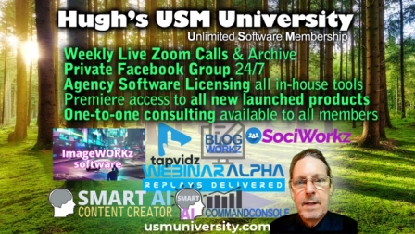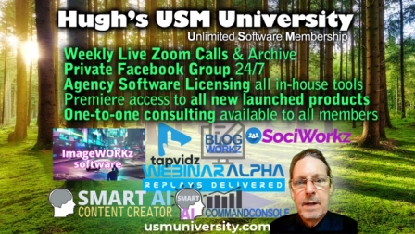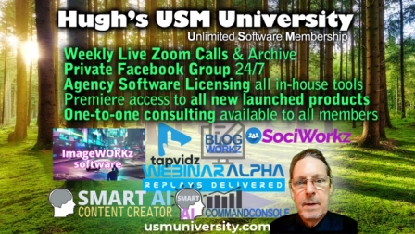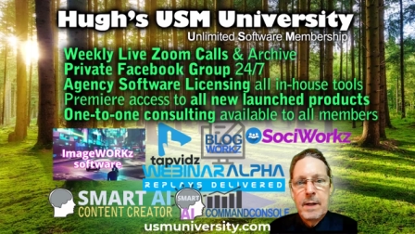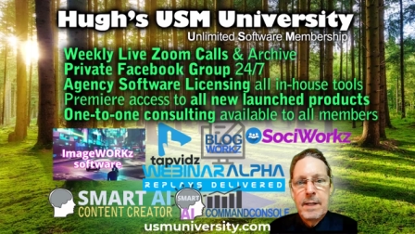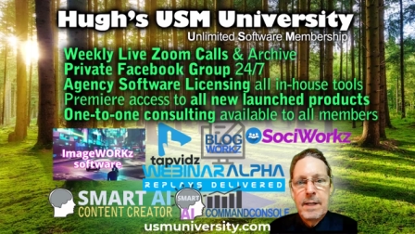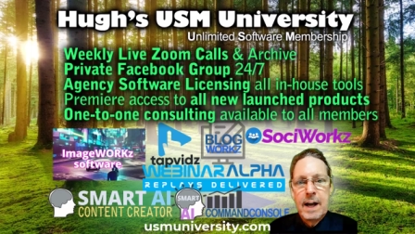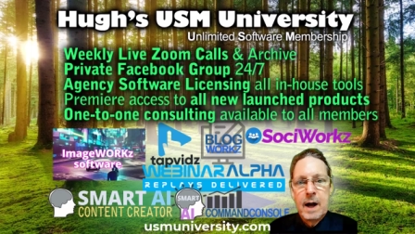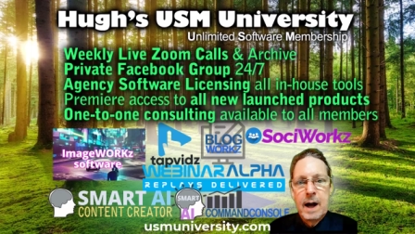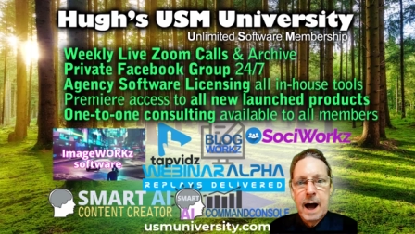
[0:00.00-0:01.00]
So this is the
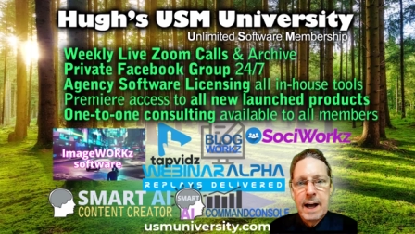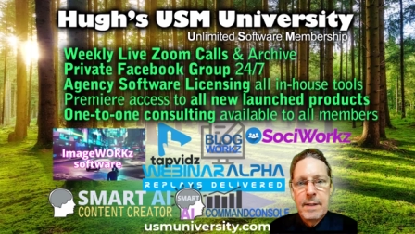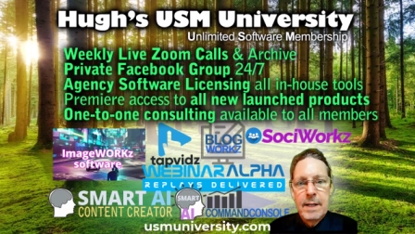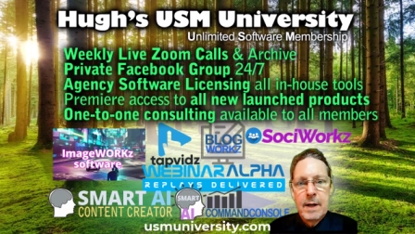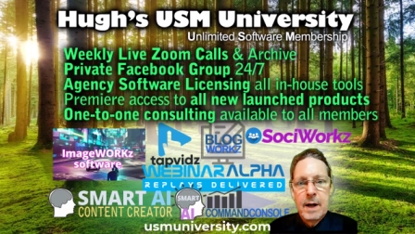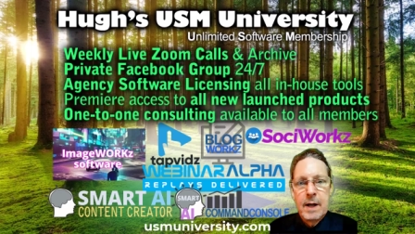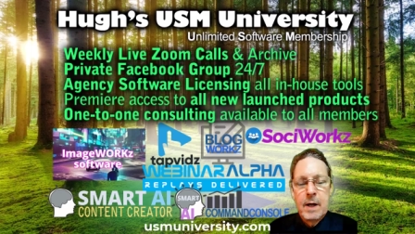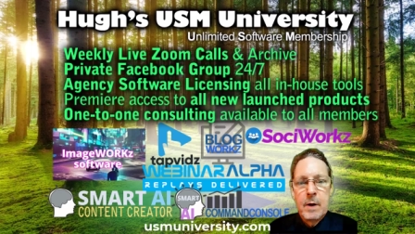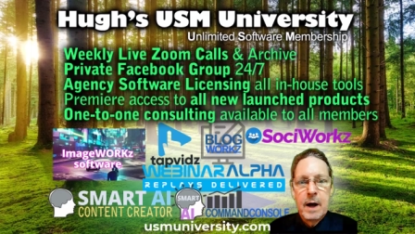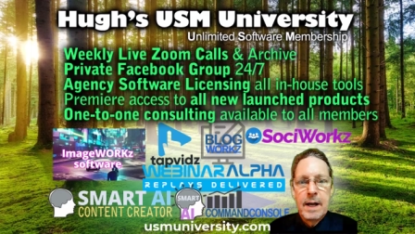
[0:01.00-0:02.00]
classic good
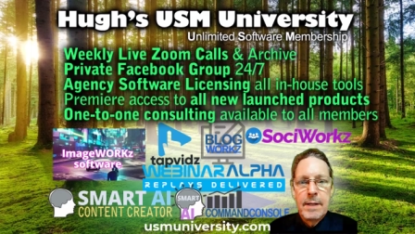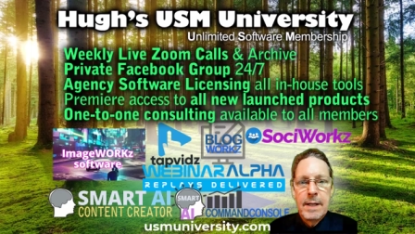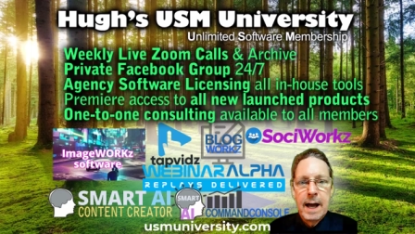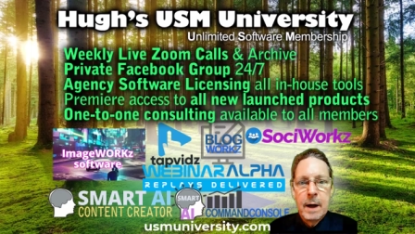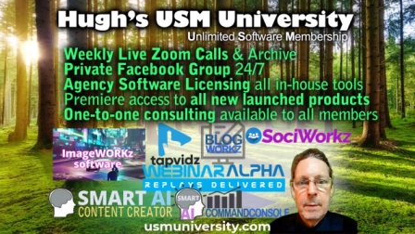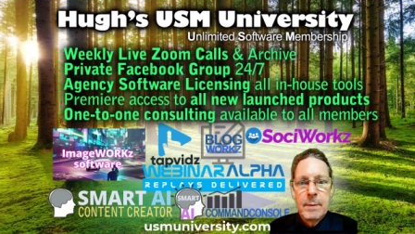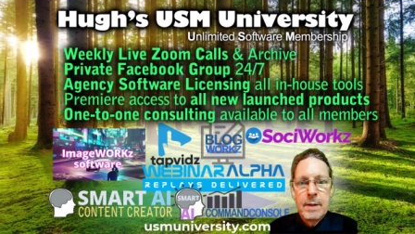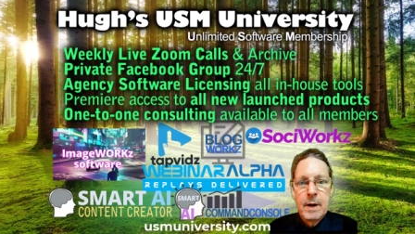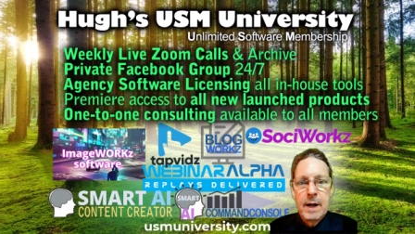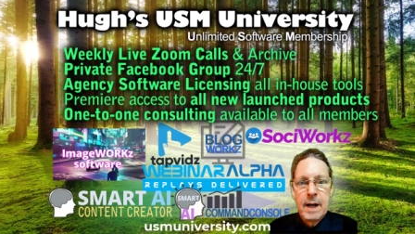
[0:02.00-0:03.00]
trade setup,
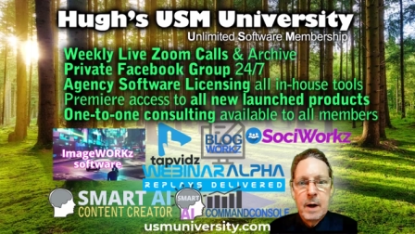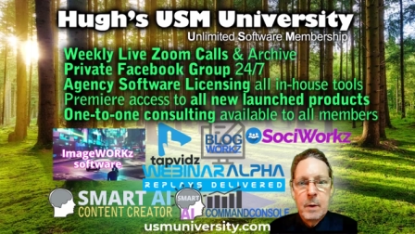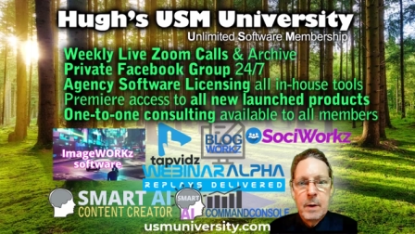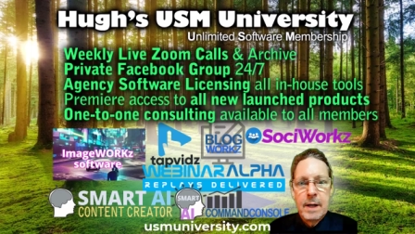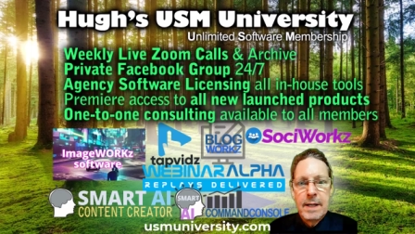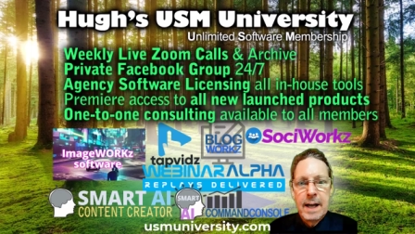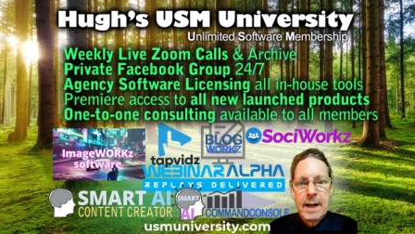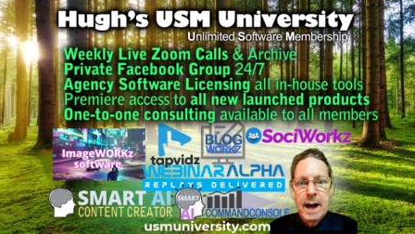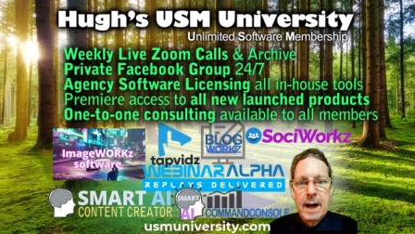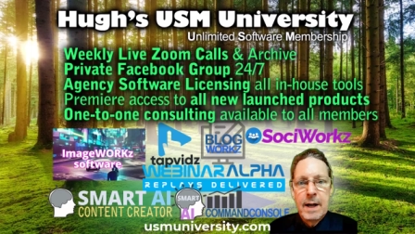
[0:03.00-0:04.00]
very low risk
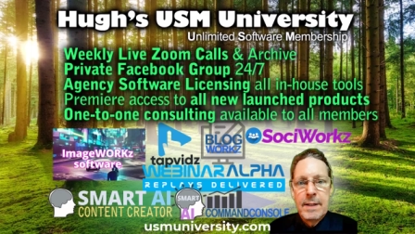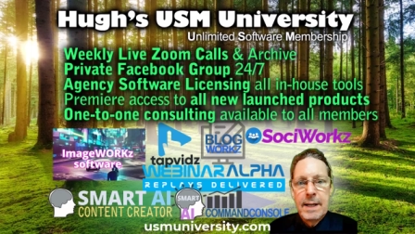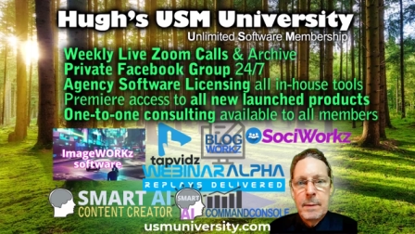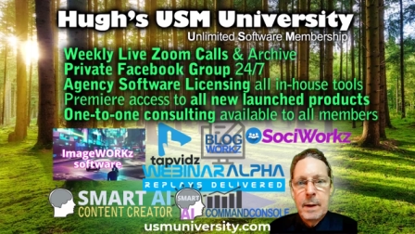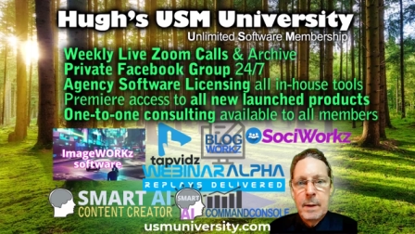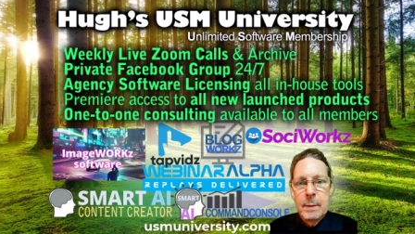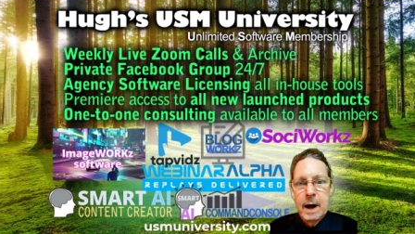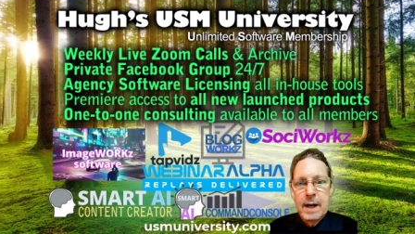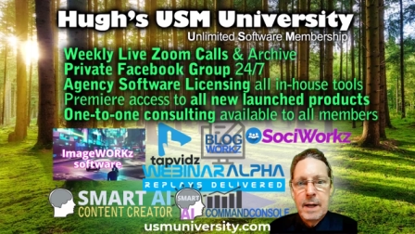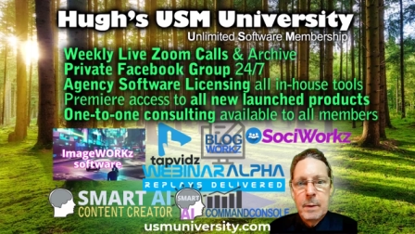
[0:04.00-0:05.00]
and unlimited
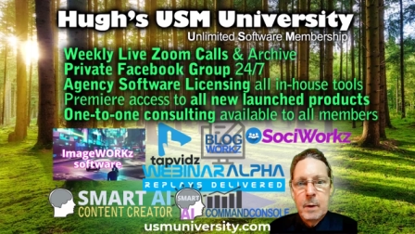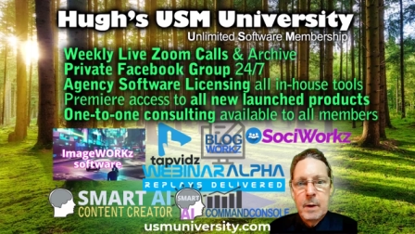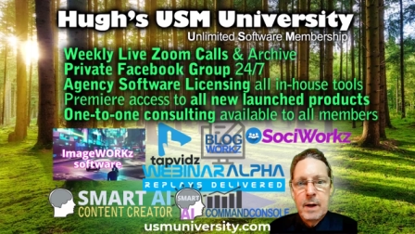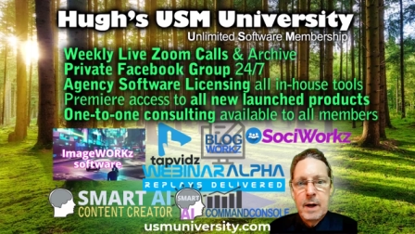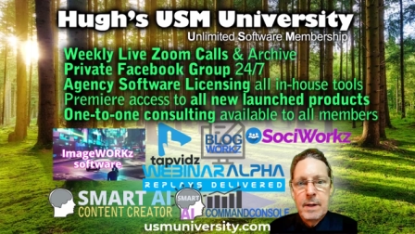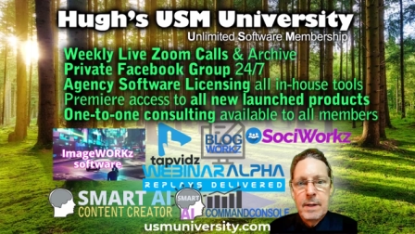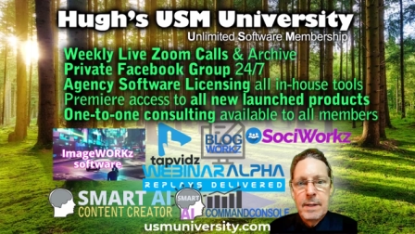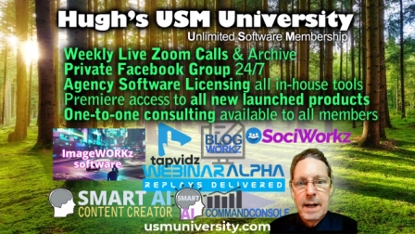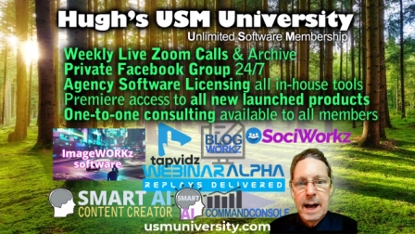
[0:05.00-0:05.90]
possible returns.